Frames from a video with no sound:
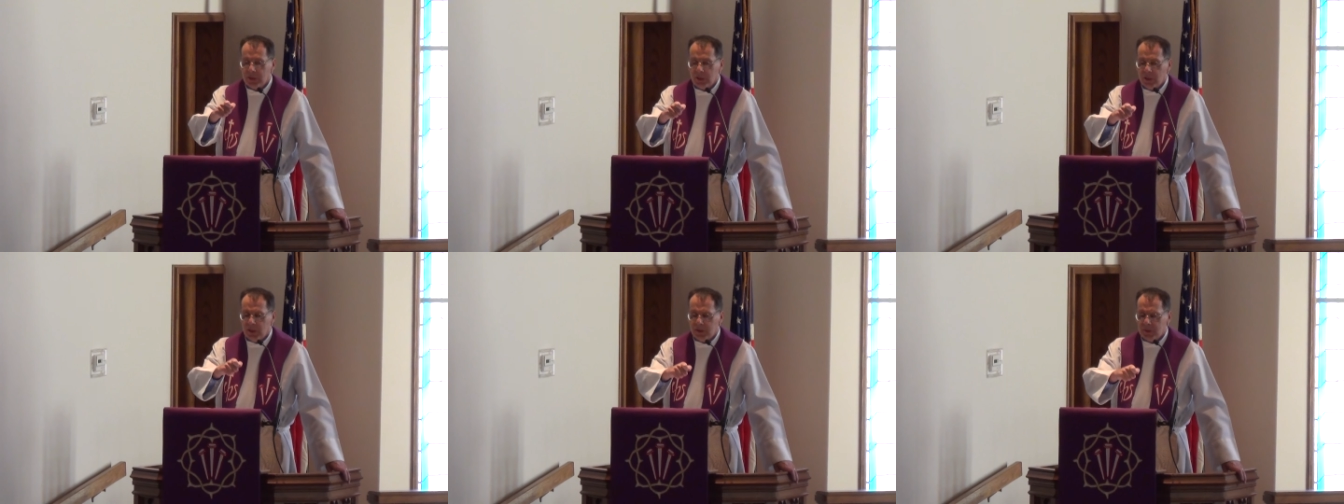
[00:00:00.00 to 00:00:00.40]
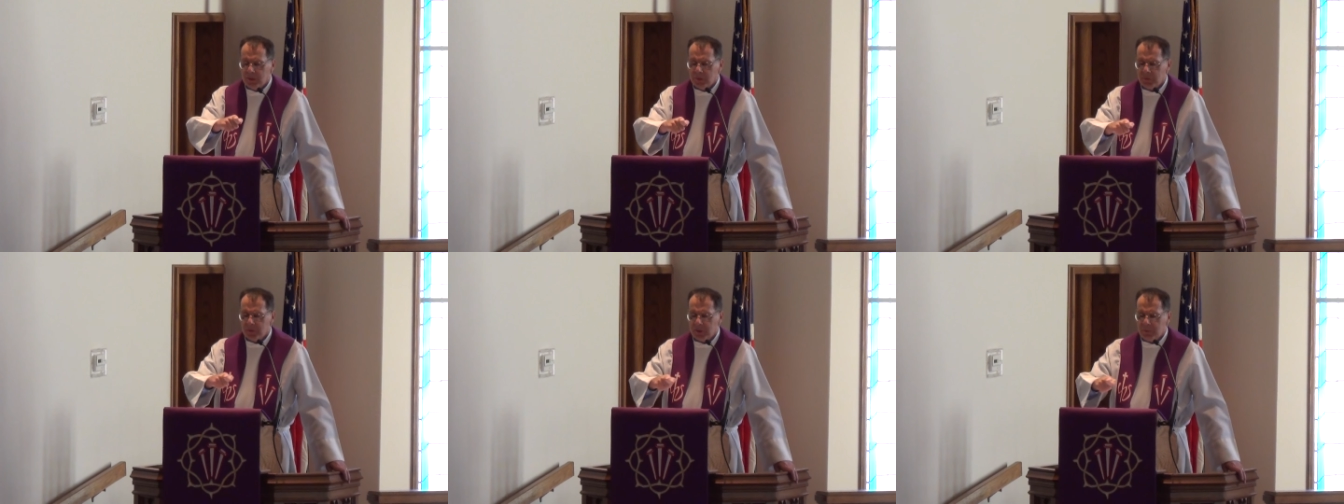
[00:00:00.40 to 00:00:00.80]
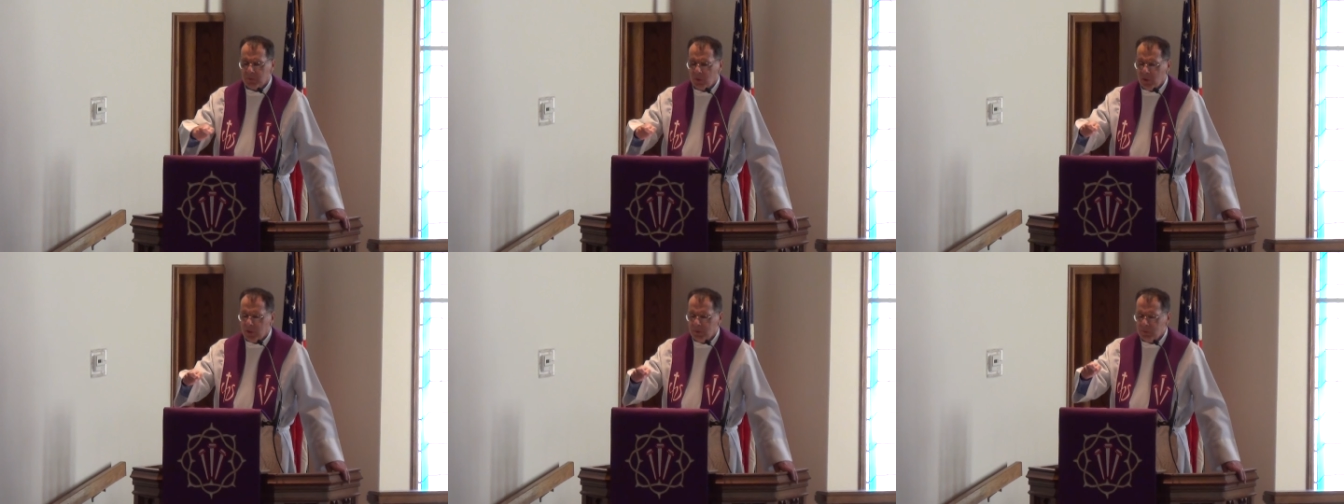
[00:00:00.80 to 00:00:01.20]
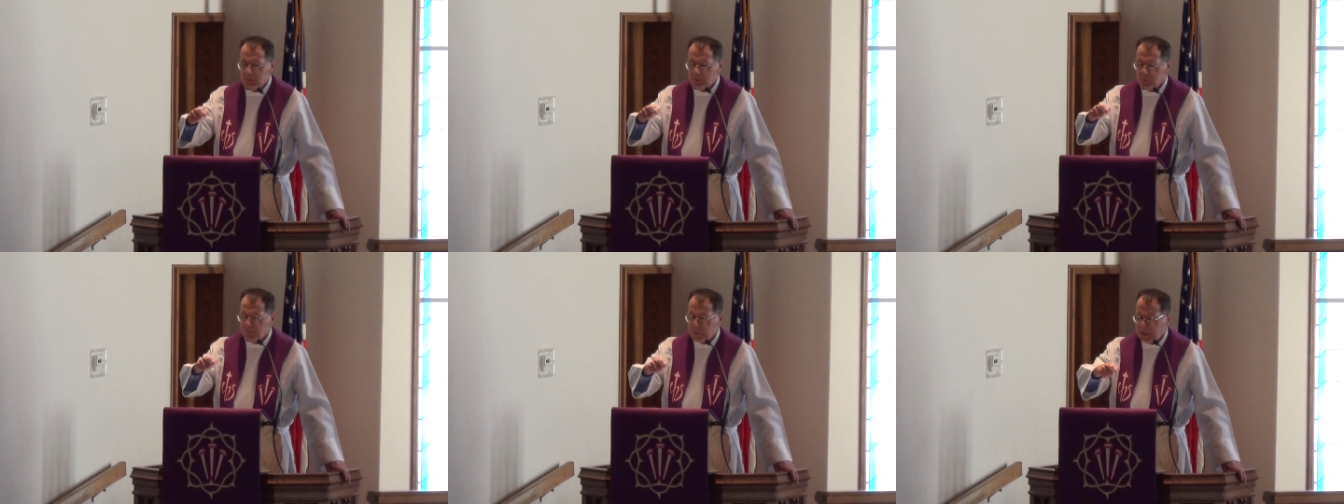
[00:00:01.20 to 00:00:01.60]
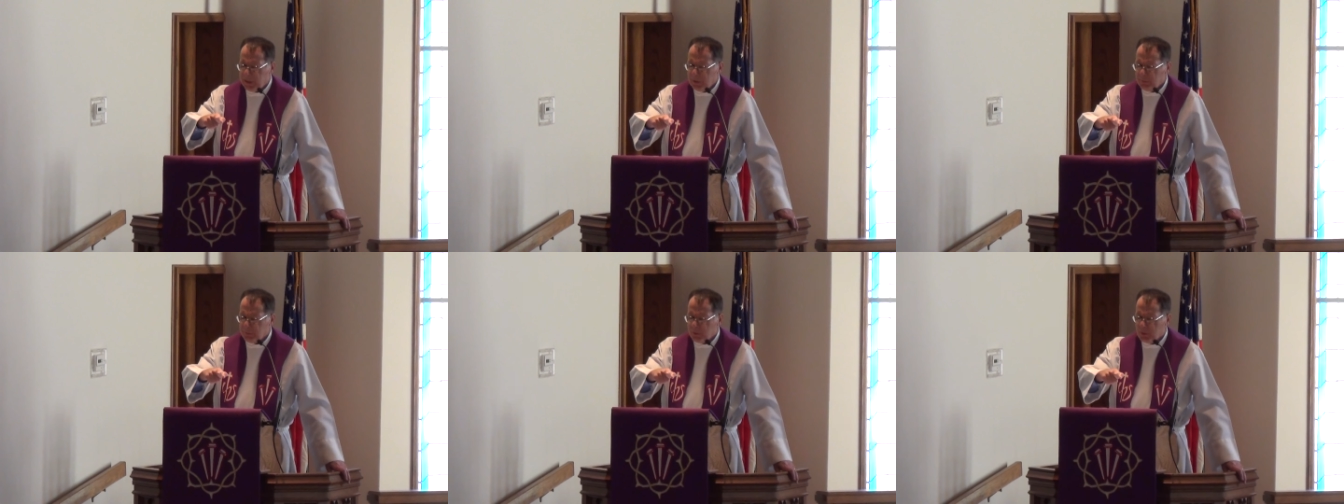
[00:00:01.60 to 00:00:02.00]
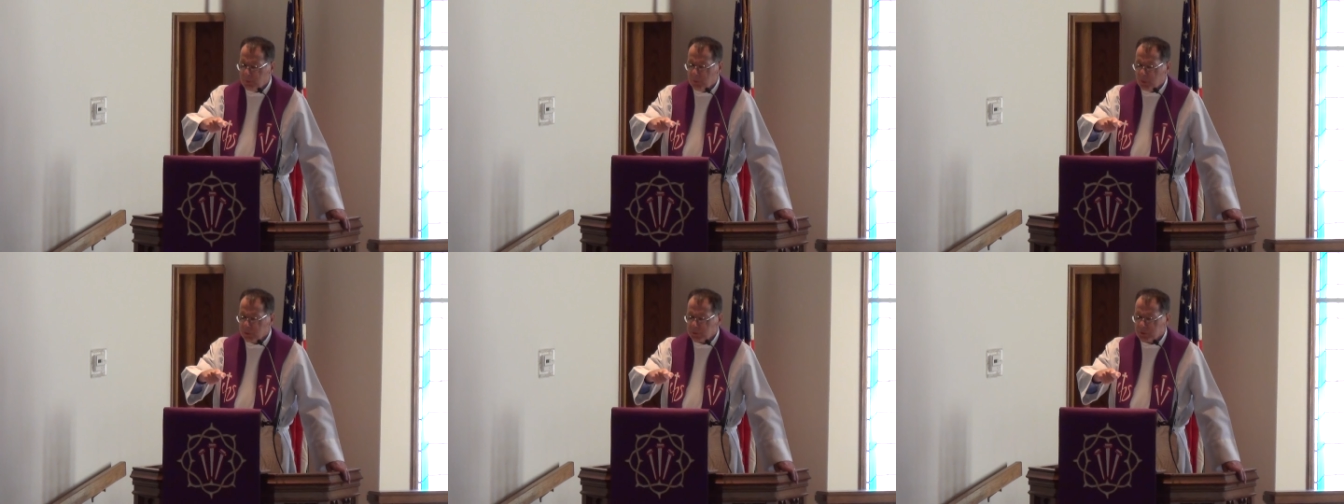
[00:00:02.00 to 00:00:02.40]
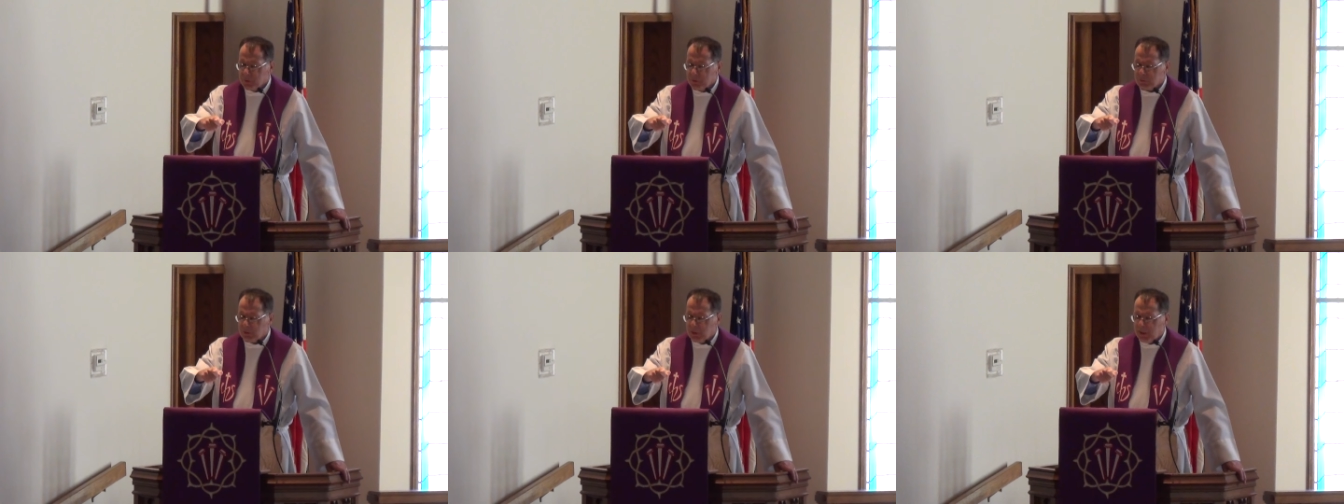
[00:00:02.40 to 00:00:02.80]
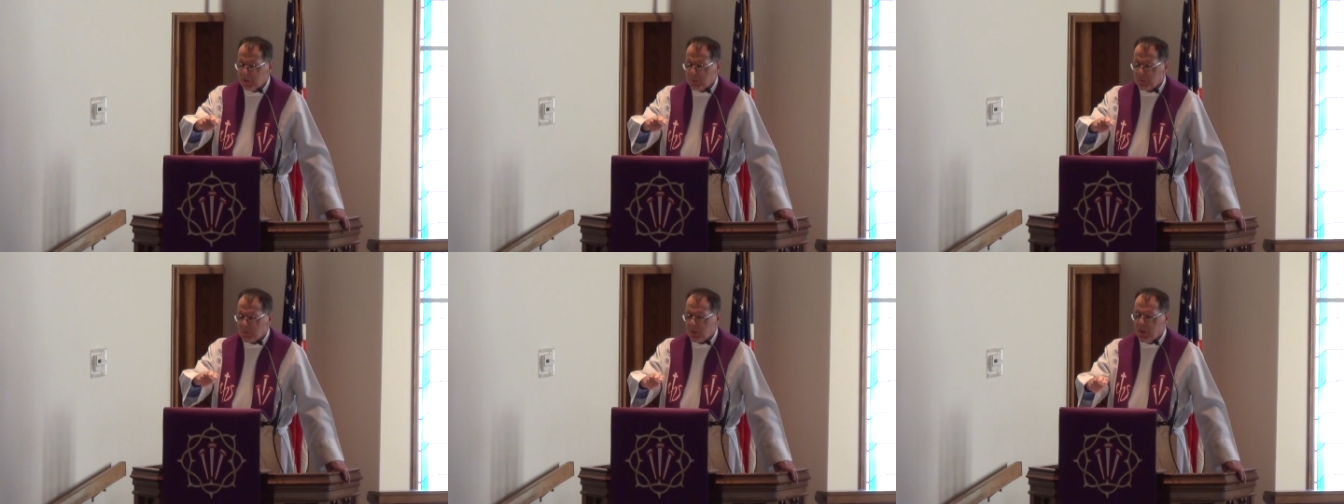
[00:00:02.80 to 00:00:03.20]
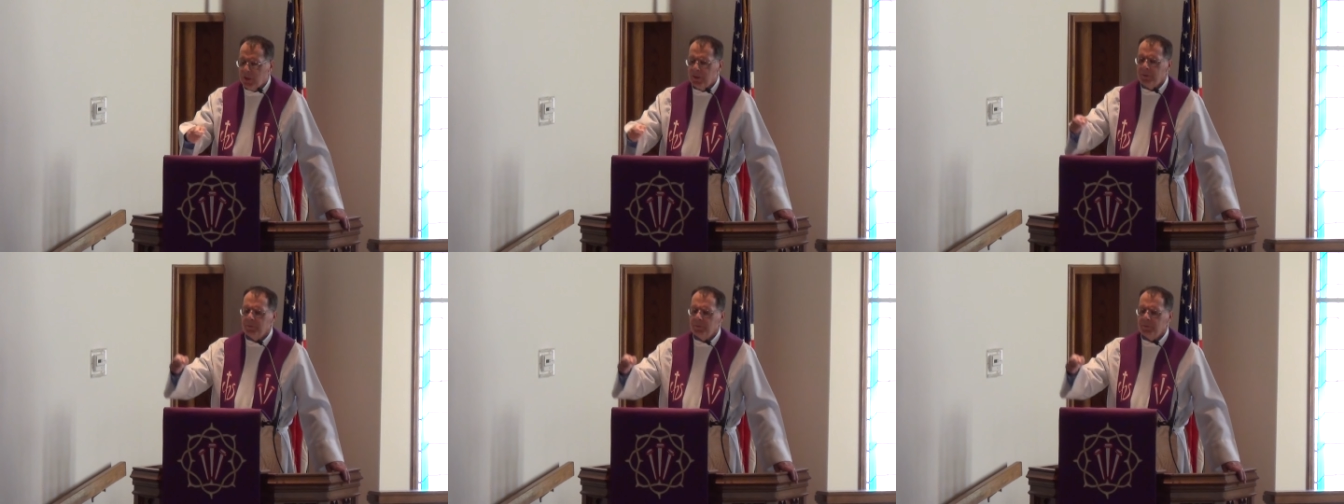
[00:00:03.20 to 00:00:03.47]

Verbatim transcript: and others that have gone through painful emotional trials,